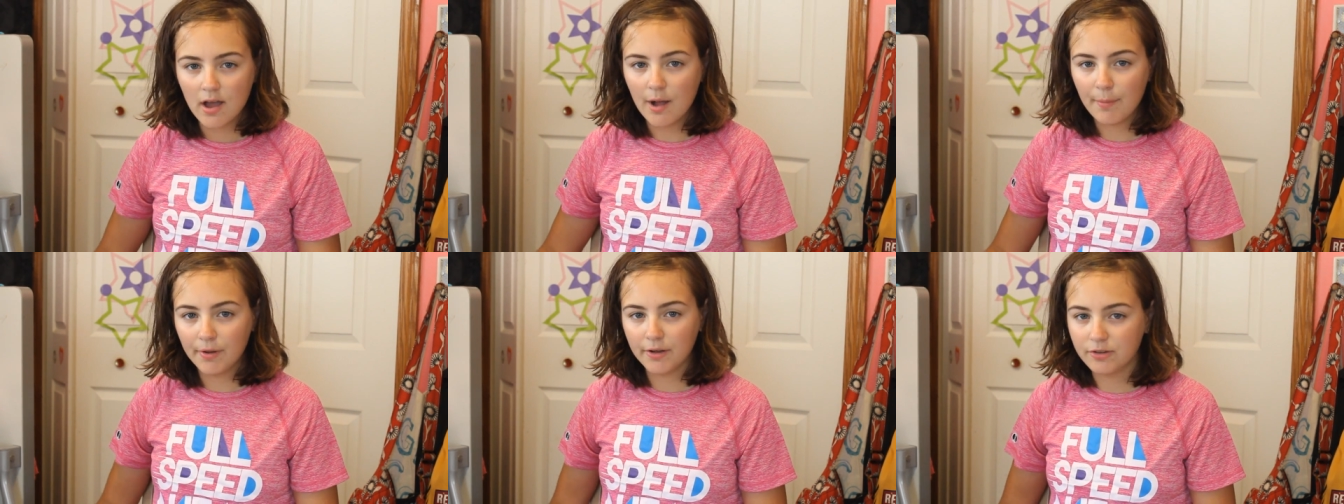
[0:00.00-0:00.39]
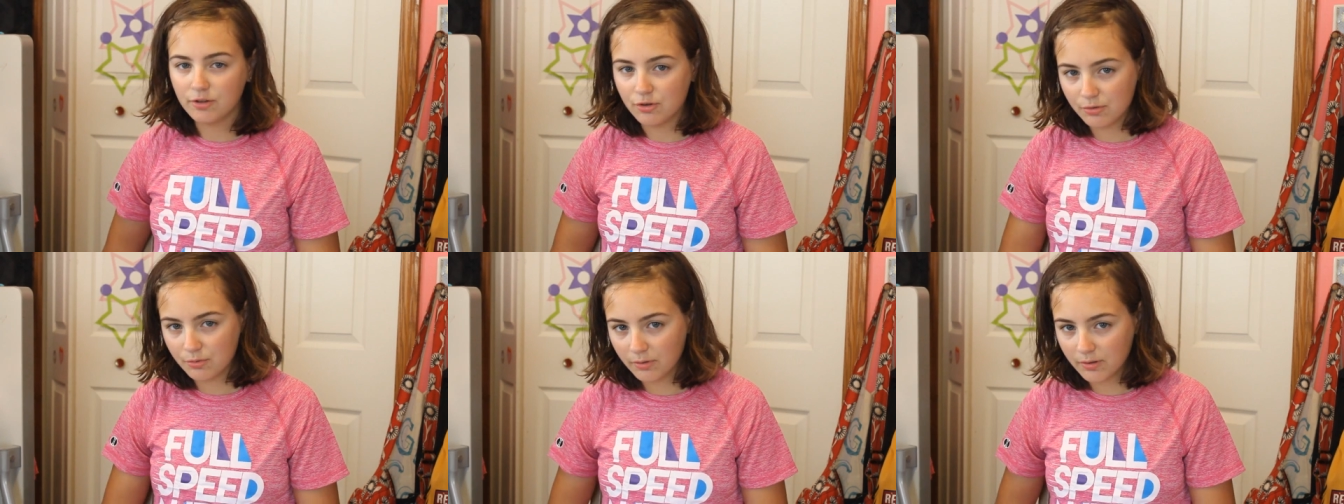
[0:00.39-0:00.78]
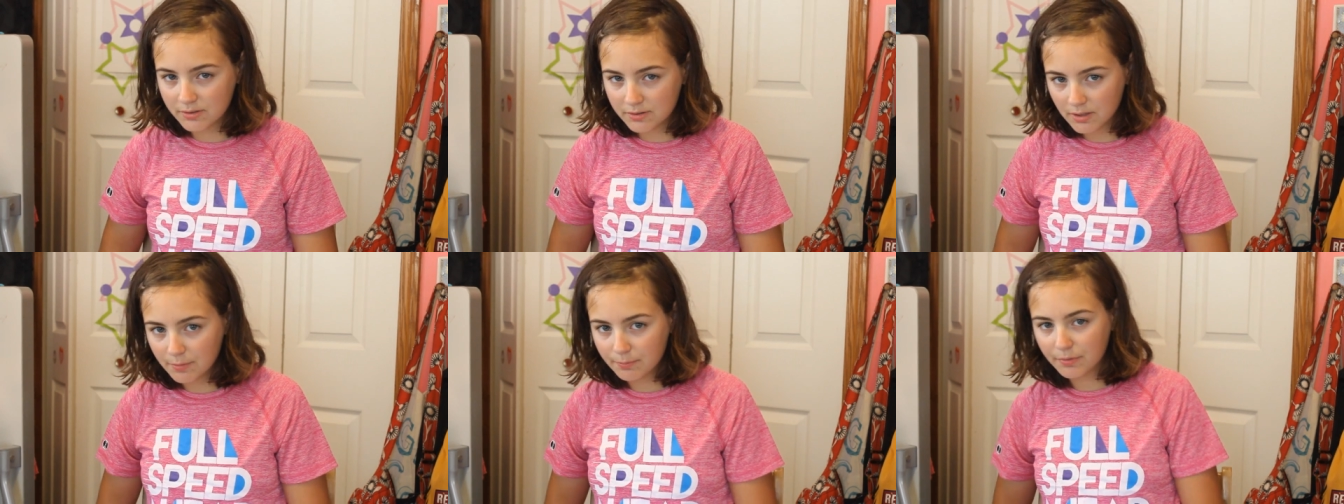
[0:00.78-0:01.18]
I'm like to-do
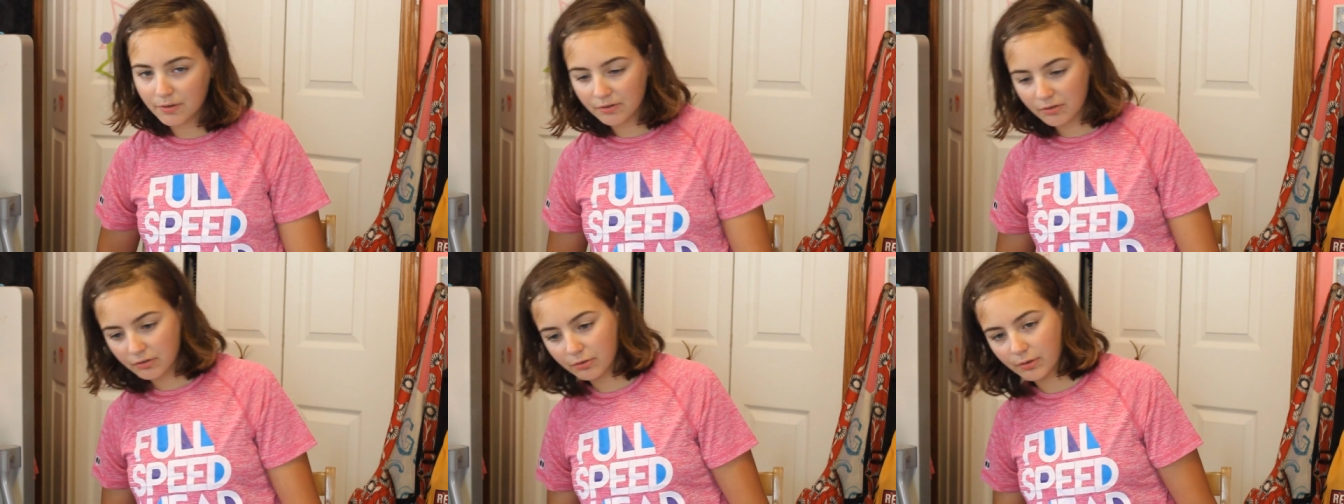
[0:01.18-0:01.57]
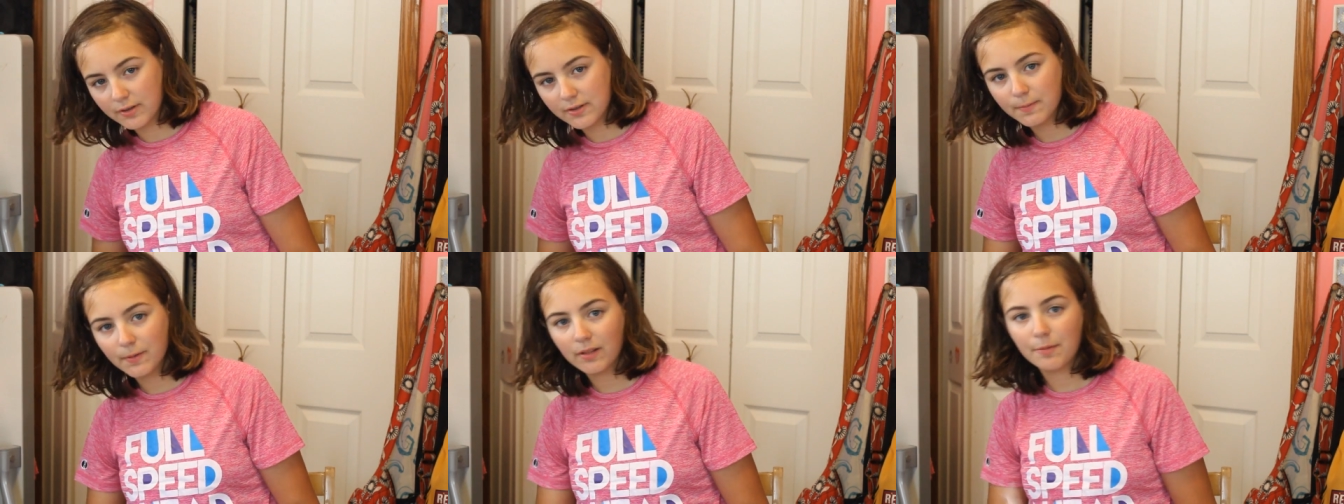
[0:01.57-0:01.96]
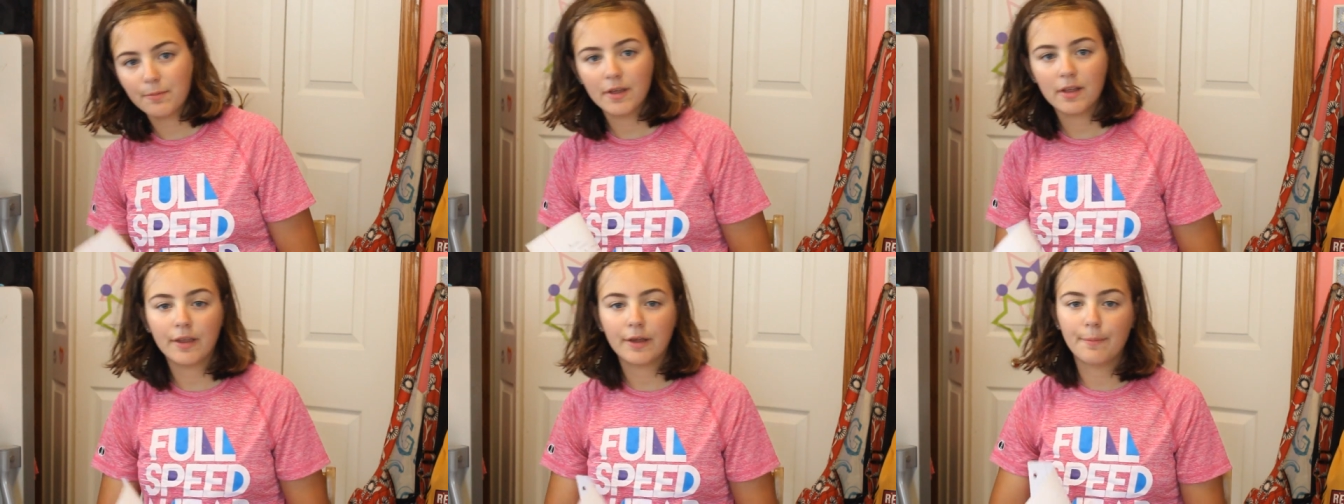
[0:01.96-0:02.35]
list type person, so I typically
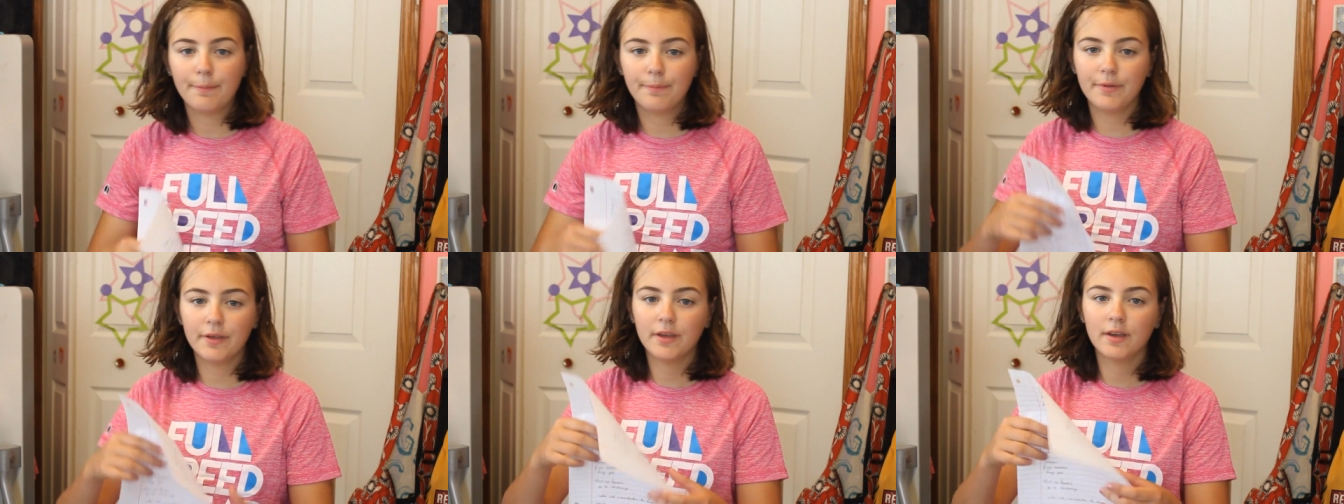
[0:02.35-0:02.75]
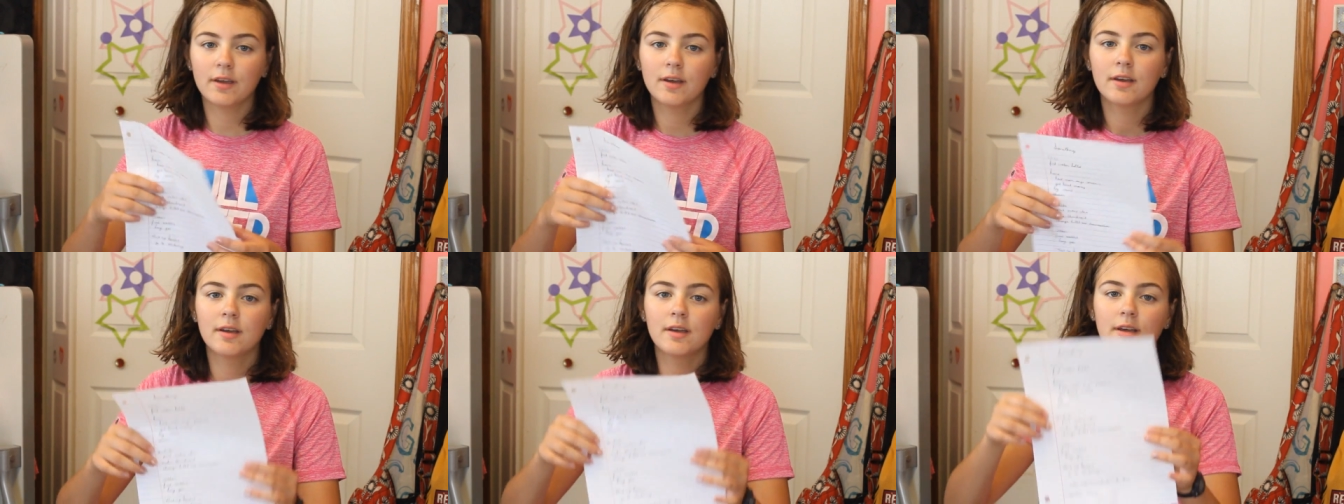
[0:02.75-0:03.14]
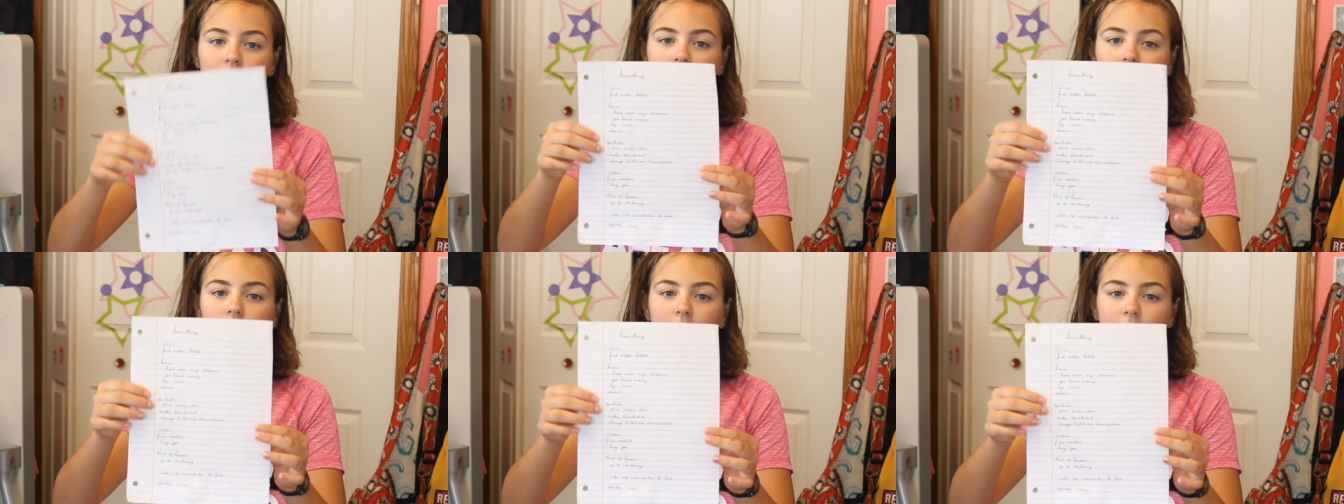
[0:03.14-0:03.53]
make like a big
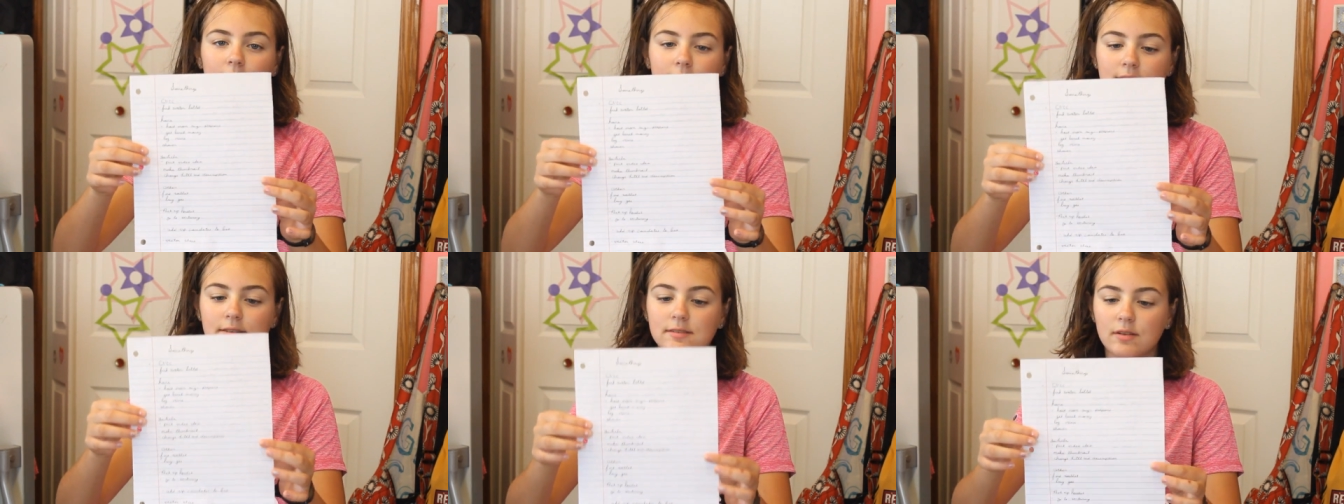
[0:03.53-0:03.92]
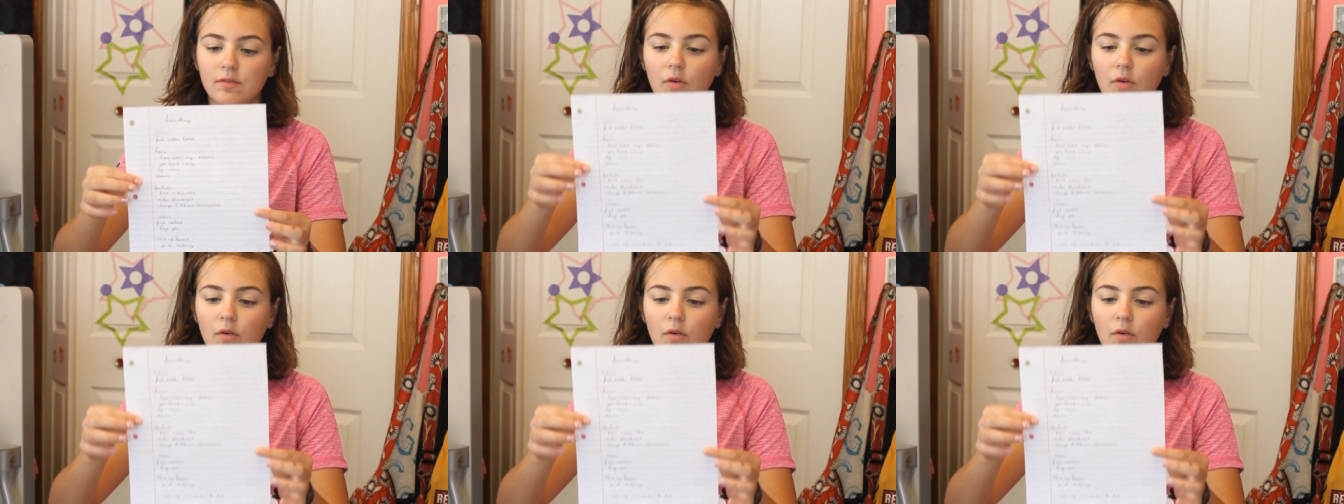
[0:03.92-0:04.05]
list